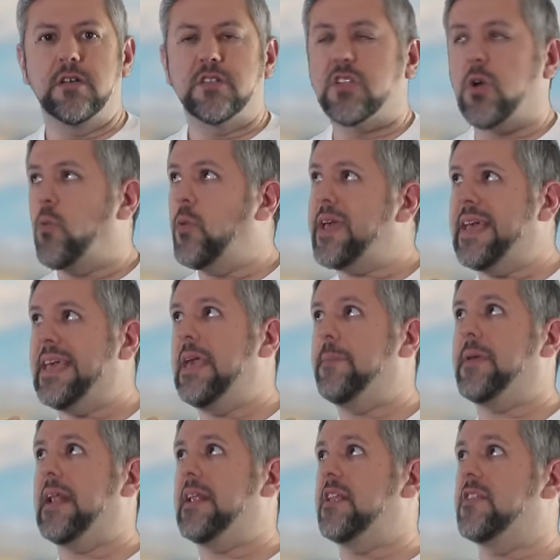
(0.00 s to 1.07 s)
So we can keep
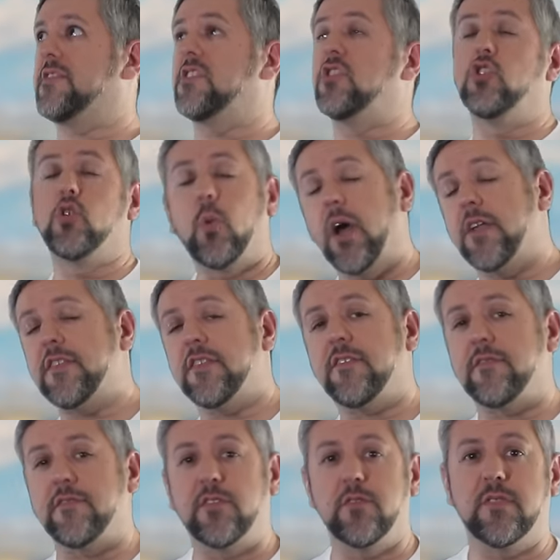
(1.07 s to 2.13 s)
getting into the nuances
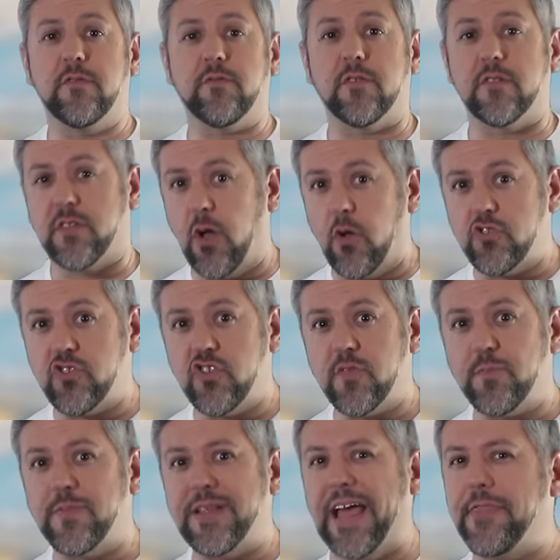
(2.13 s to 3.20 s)
of the two different cultures,
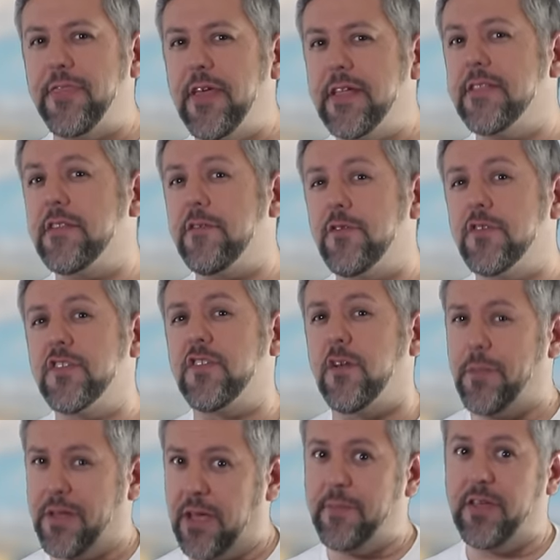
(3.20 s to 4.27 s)
but I think the differences are
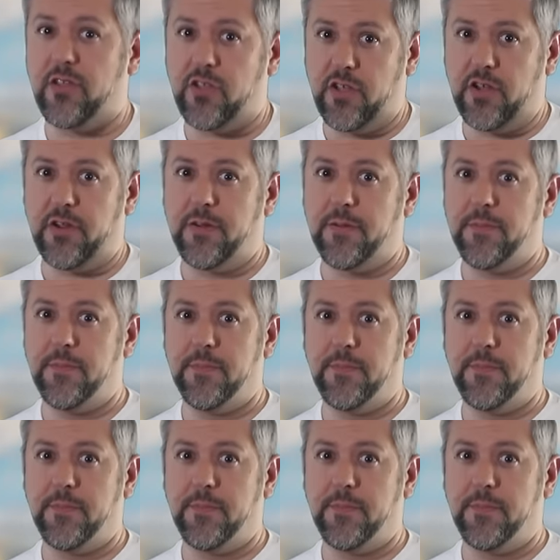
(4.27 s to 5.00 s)
becoming clear.